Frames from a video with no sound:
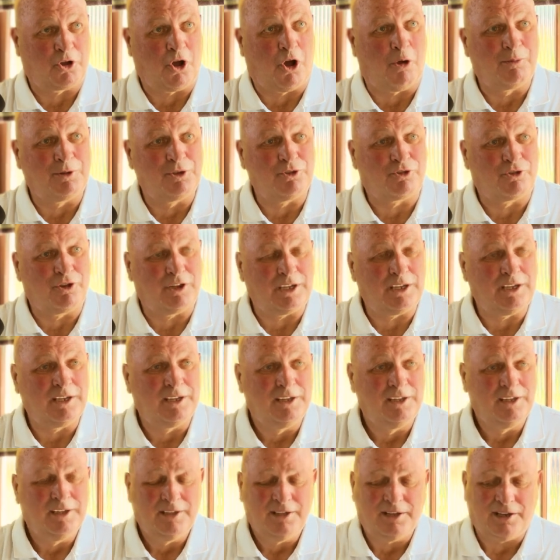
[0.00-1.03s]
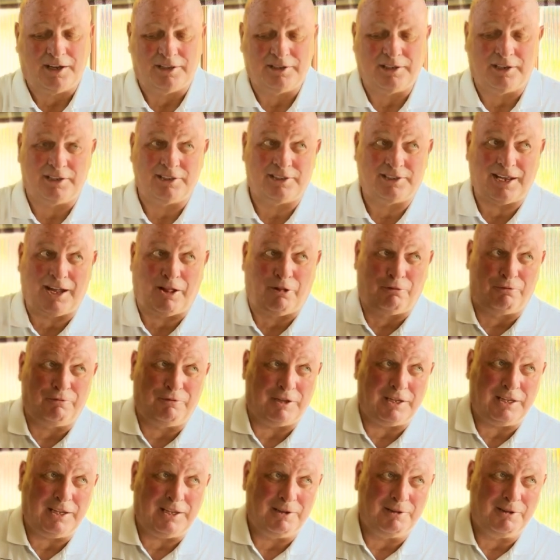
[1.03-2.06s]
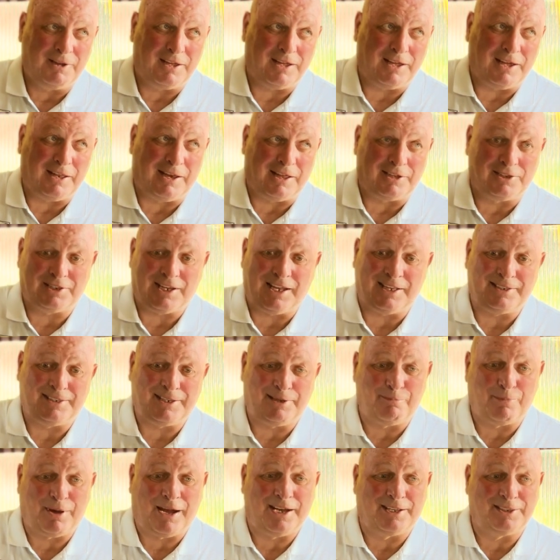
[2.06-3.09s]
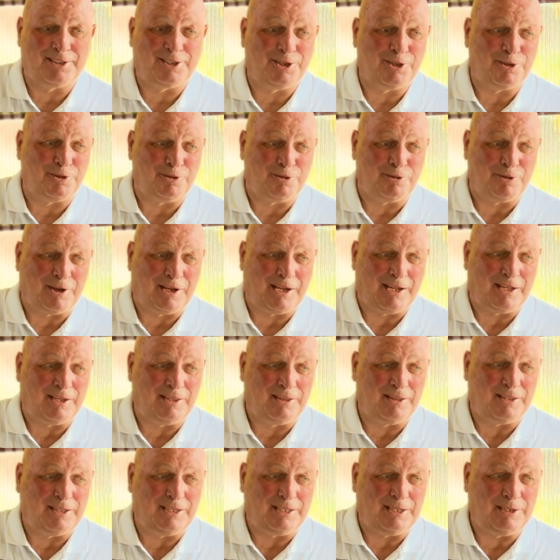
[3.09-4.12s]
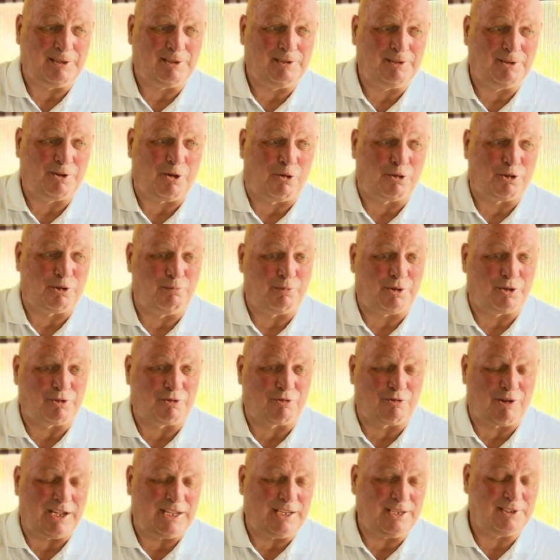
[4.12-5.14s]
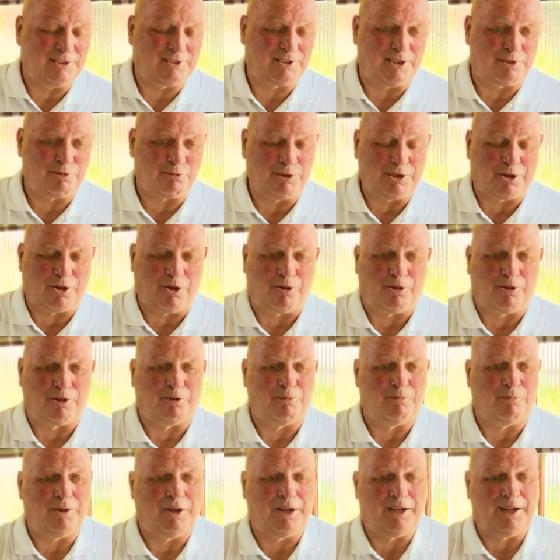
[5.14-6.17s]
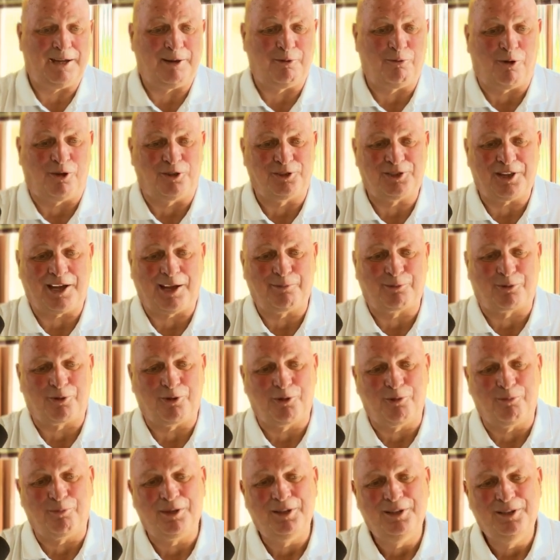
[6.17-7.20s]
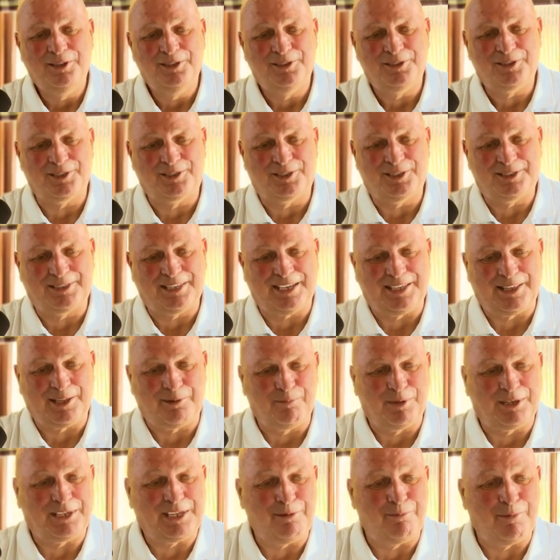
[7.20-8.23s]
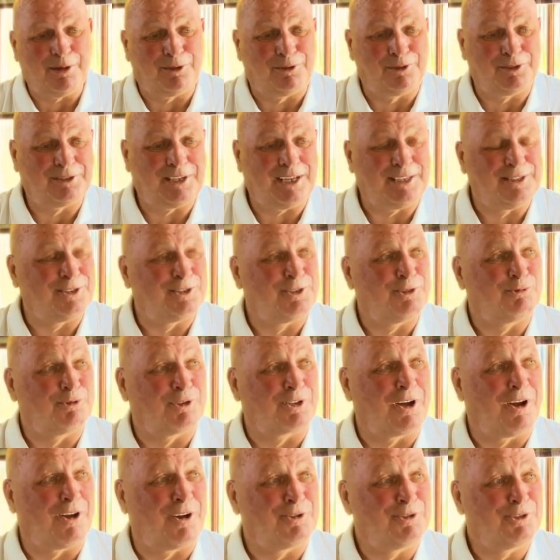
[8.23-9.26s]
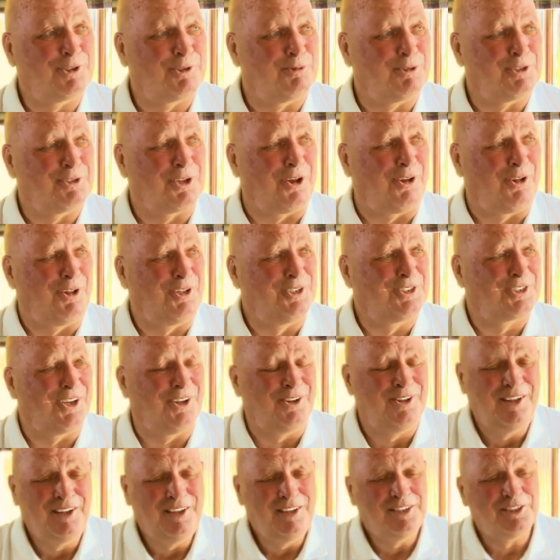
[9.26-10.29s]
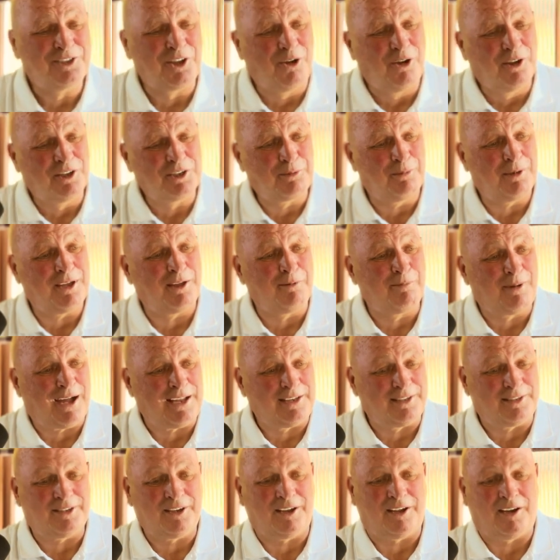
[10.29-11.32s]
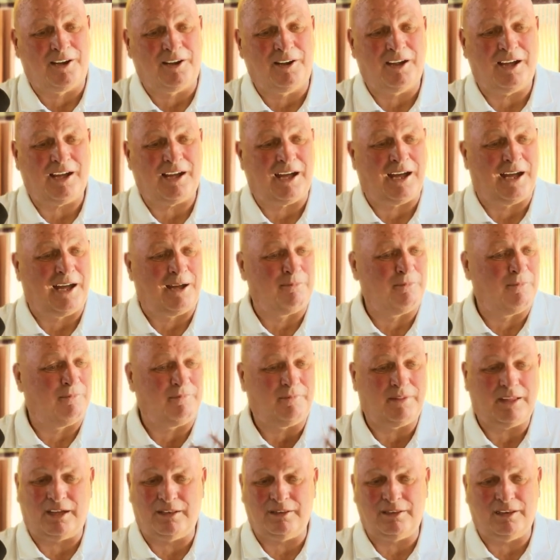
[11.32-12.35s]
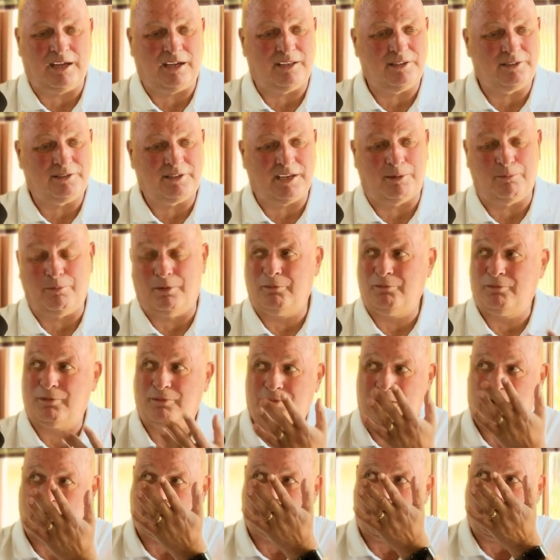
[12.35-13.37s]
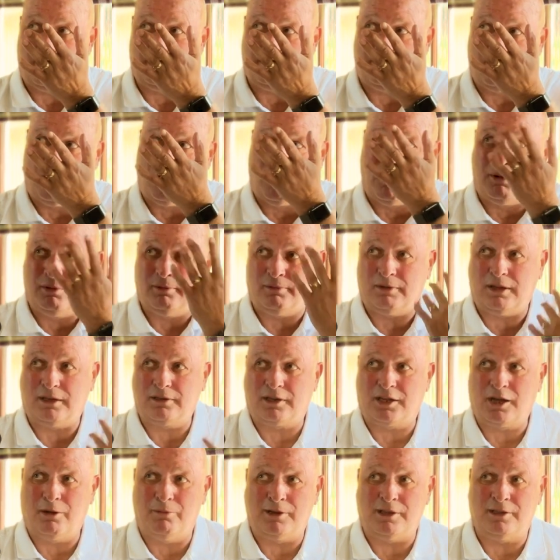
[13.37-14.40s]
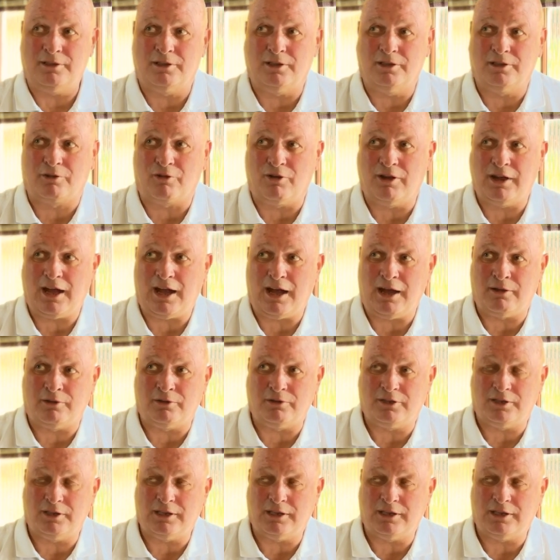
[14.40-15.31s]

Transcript: a commentary, I did a selfie uh, and I sent it back to uh, the Gothenburg Greats, as we call them, uh, WhatsApp group, just to say that Mickey Mills sends his regards to us all. Oh, so, okay. so it was a bit of banter. Um, and as I say, I know, and, and, coming into the Greyhound